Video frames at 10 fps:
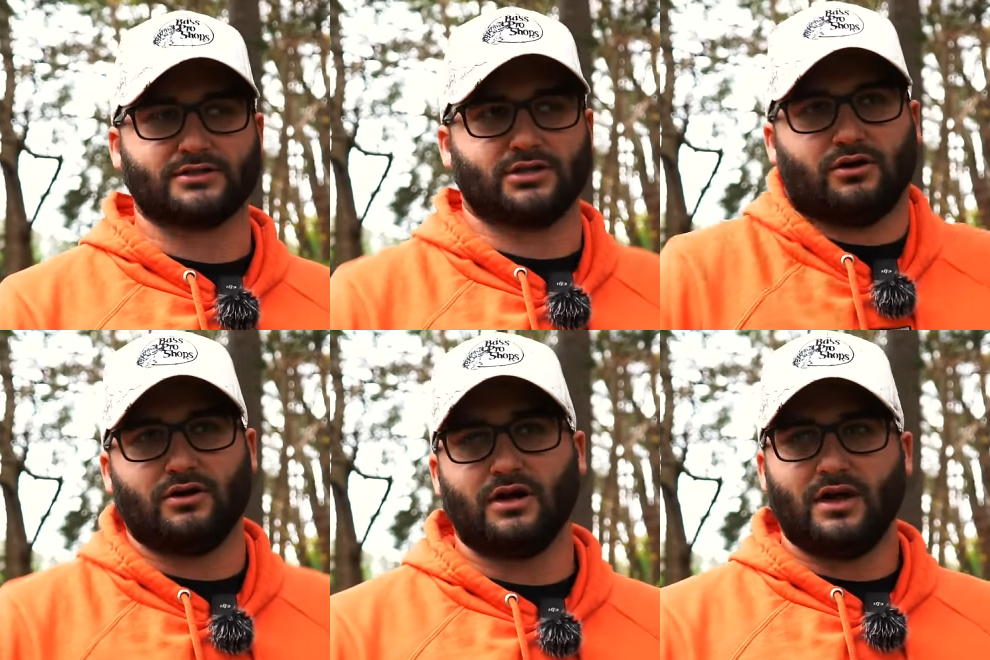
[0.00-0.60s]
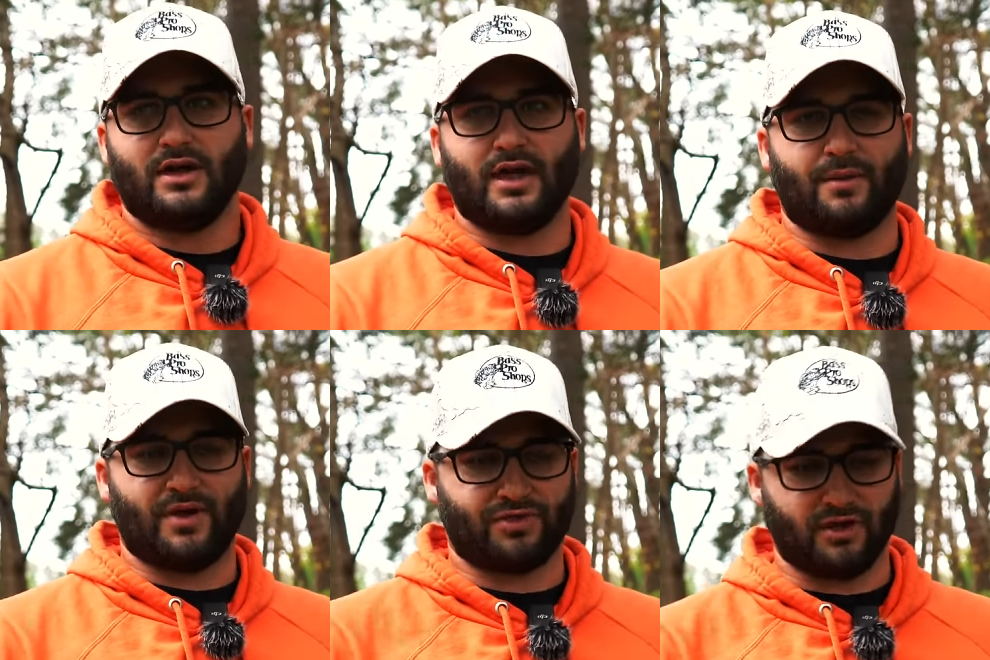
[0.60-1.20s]
So yeah,
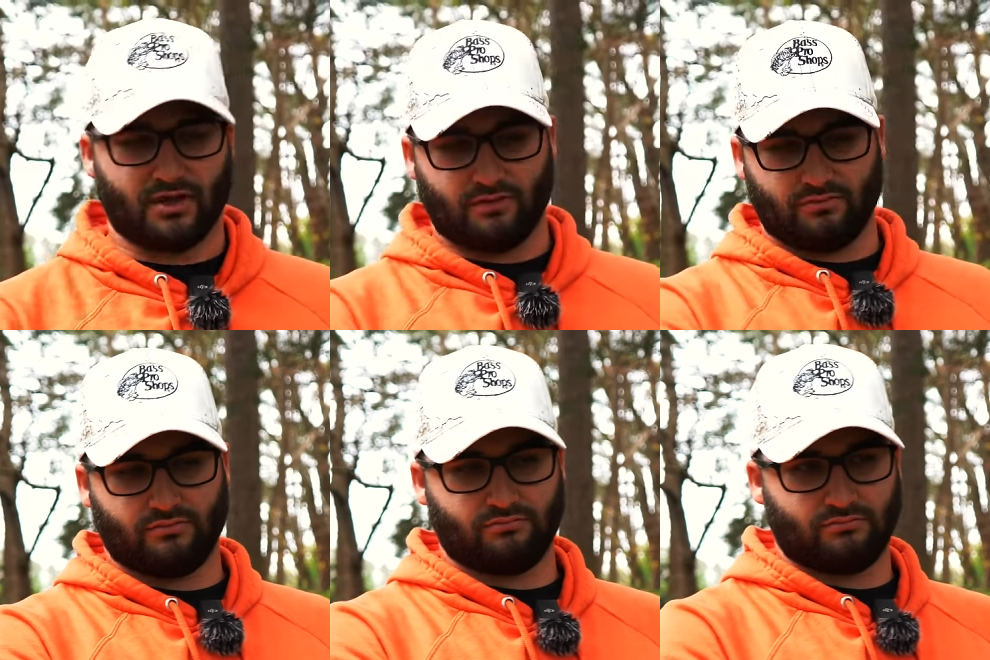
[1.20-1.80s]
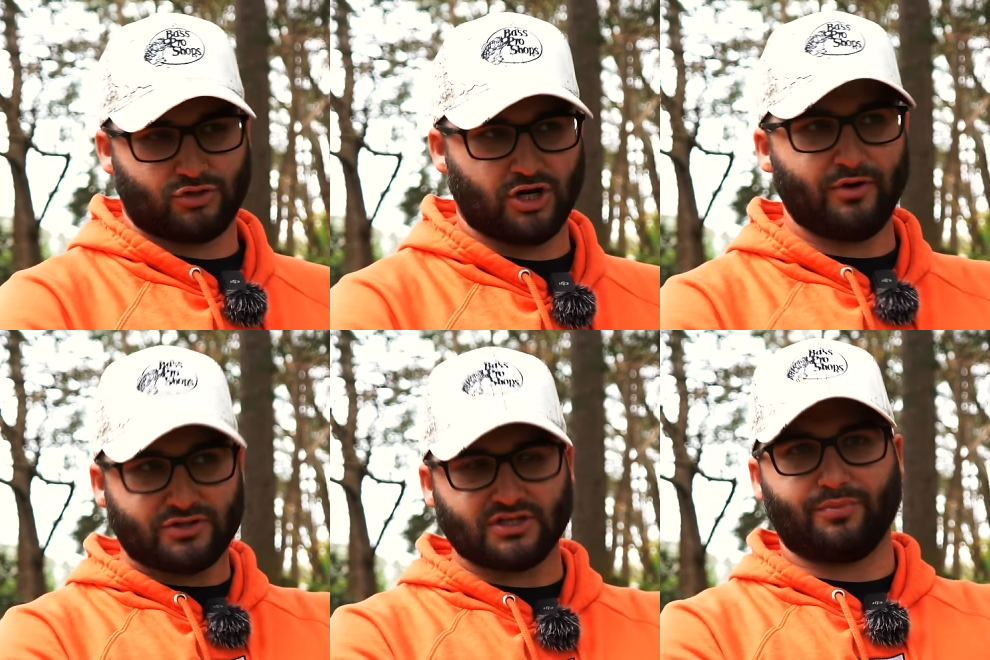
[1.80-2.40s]
I mean, I think a
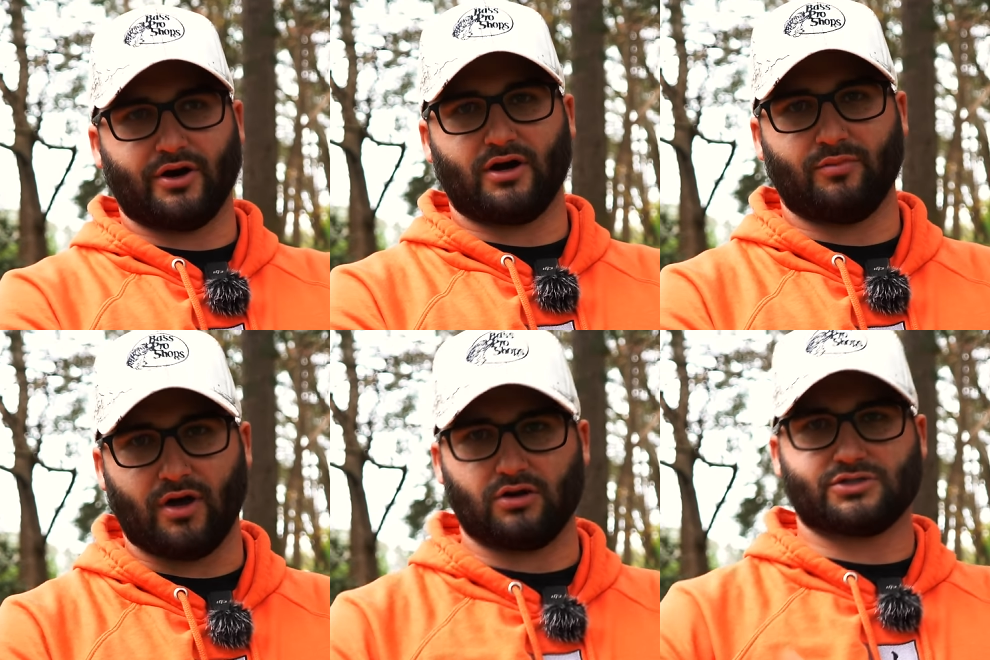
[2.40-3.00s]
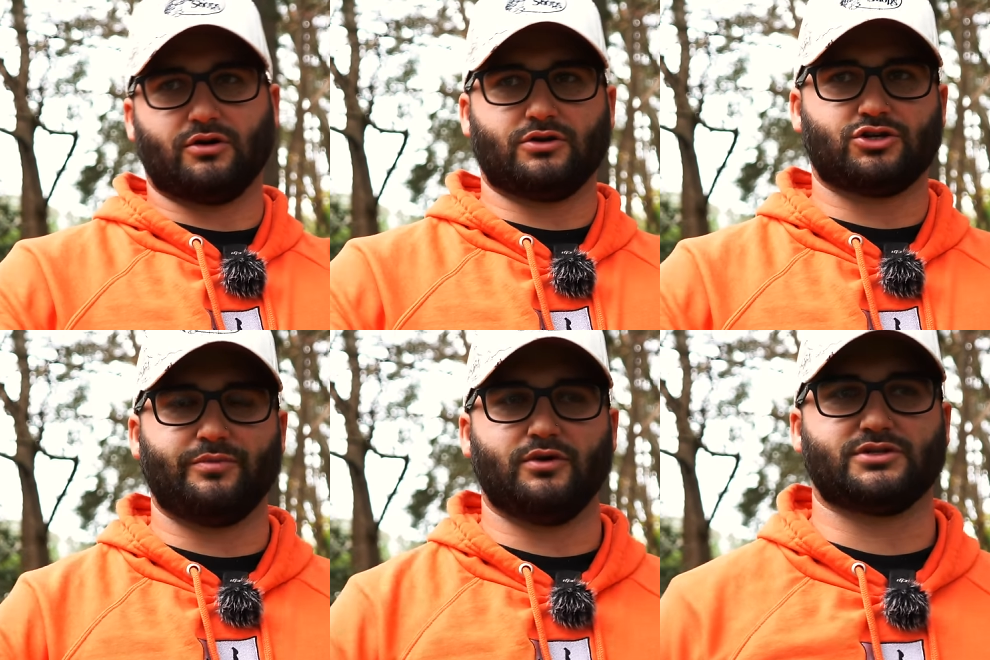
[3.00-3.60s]
tribute to the putter, but also a
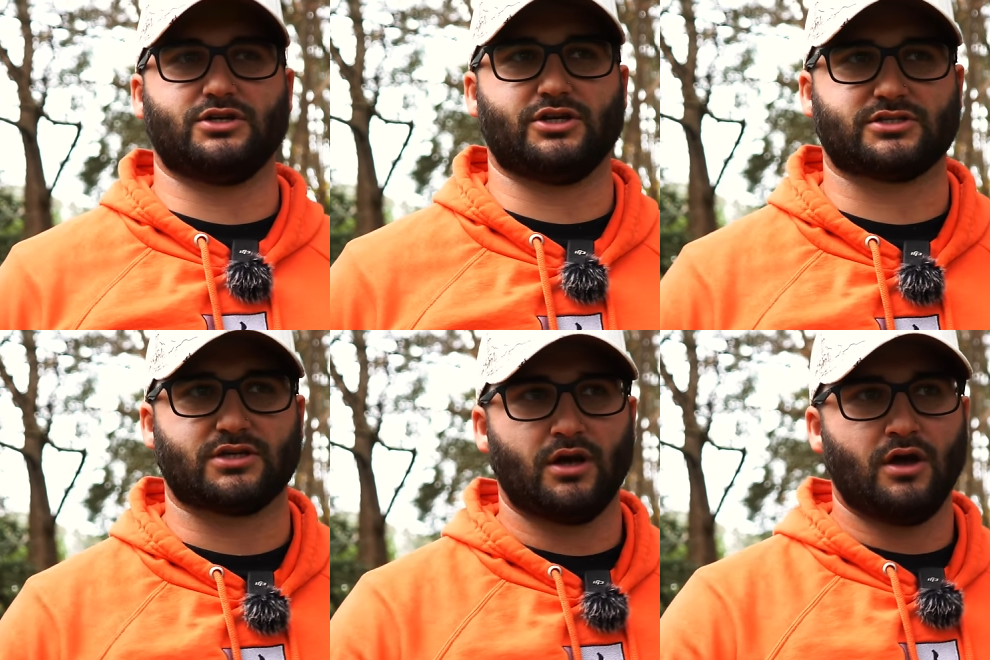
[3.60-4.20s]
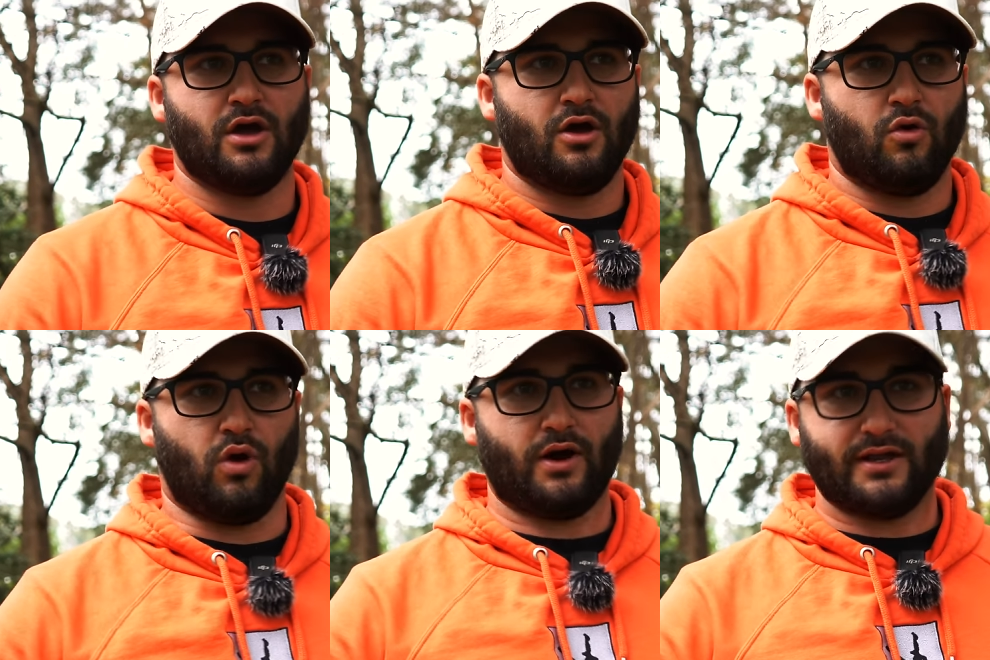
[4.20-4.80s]
tribute to just
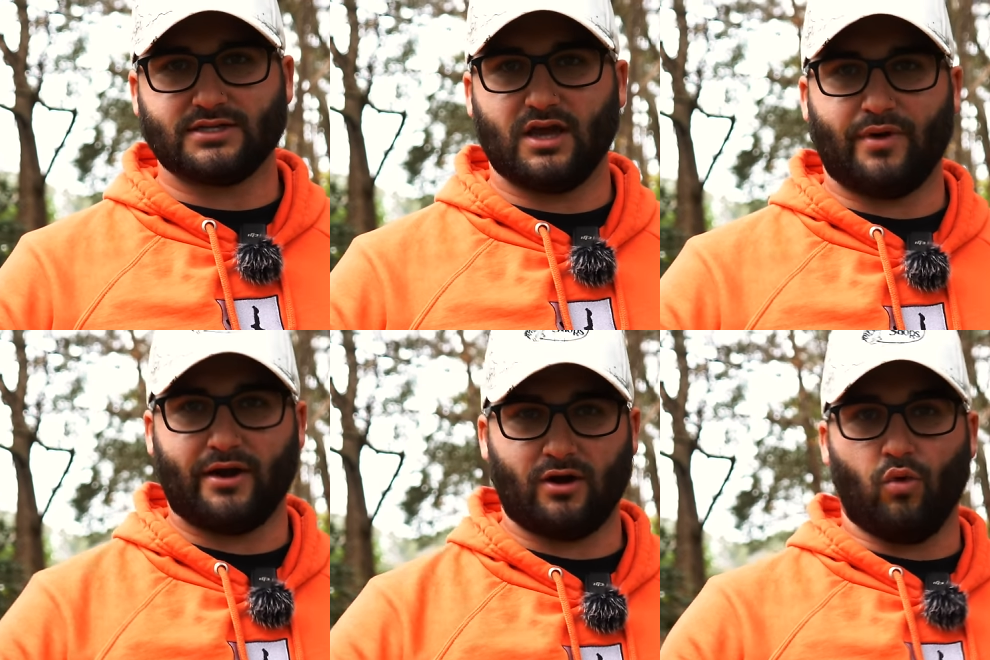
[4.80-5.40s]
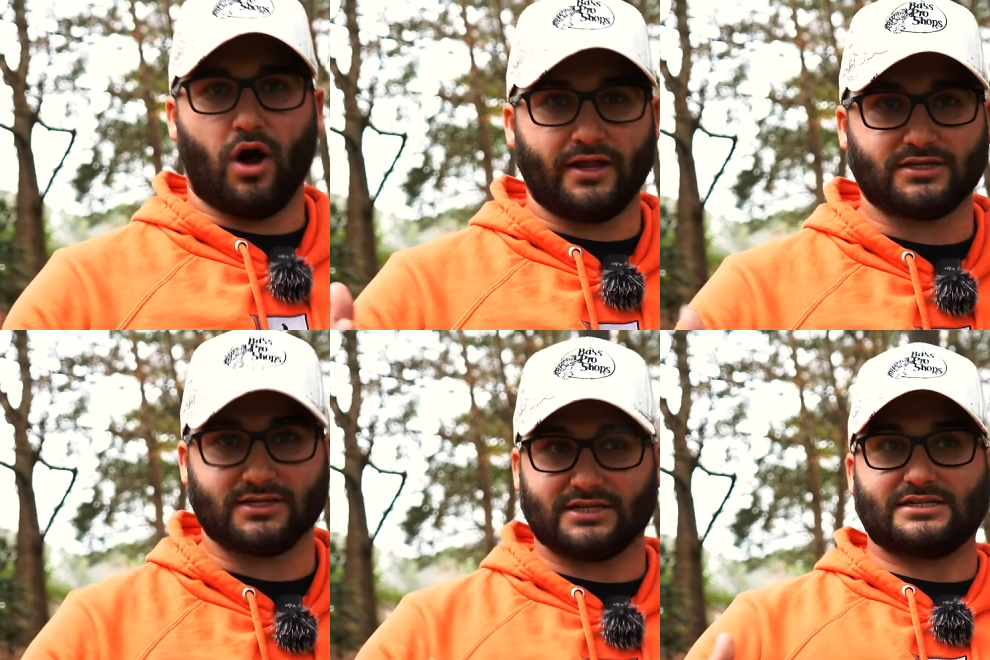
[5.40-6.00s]
wanting to get better and wanting
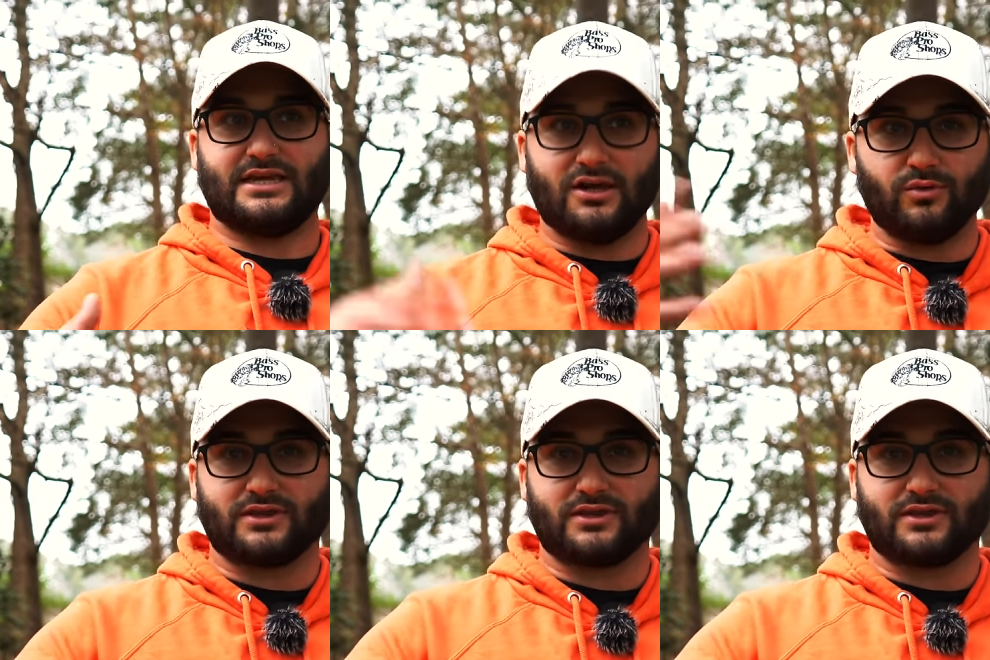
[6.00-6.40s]
to succeed